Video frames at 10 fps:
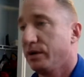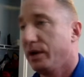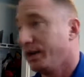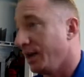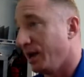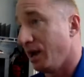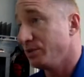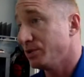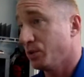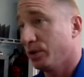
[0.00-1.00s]
Again, I'm
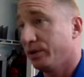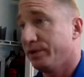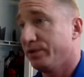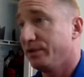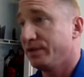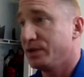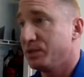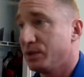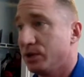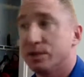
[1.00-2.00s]
just working through the
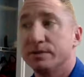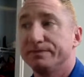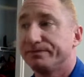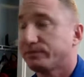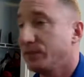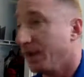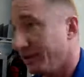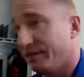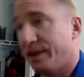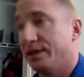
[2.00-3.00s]
FSBOs, nothing
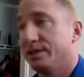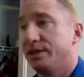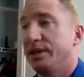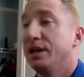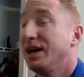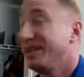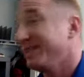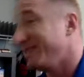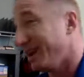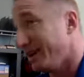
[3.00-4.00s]
fancy.
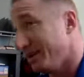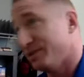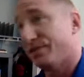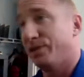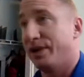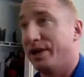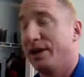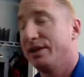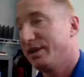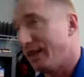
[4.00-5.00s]
The data's
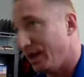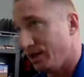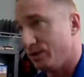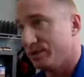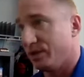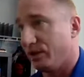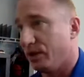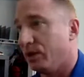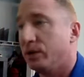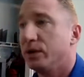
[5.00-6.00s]
free. Thank you,
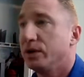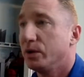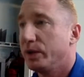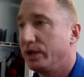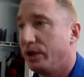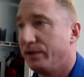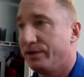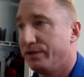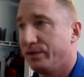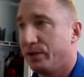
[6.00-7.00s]
Zillow. We love
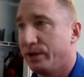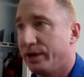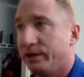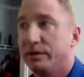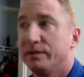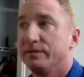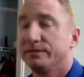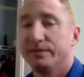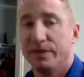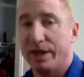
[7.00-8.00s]
you for it.
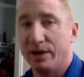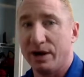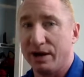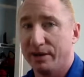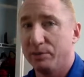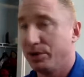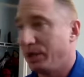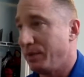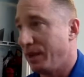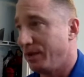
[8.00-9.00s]
They are not the
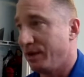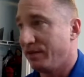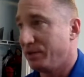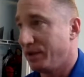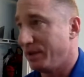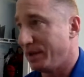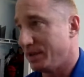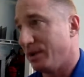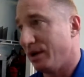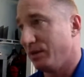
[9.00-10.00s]
boogeyman that everybody makes
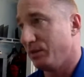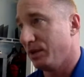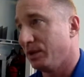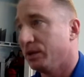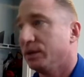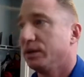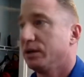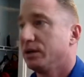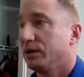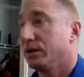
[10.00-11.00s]
them out to be,
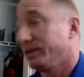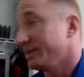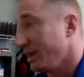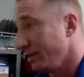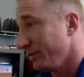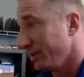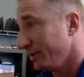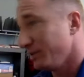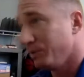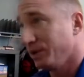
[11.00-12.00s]
or at least I don't think
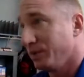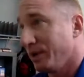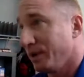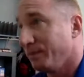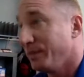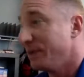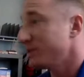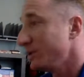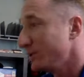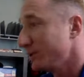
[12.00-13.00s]
they're the boogeyman. There's
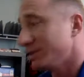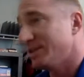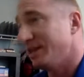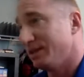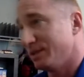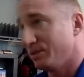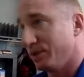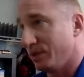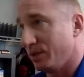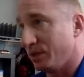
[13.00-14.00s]
no such thing as the
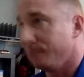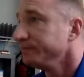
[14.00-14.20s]
boogeyman.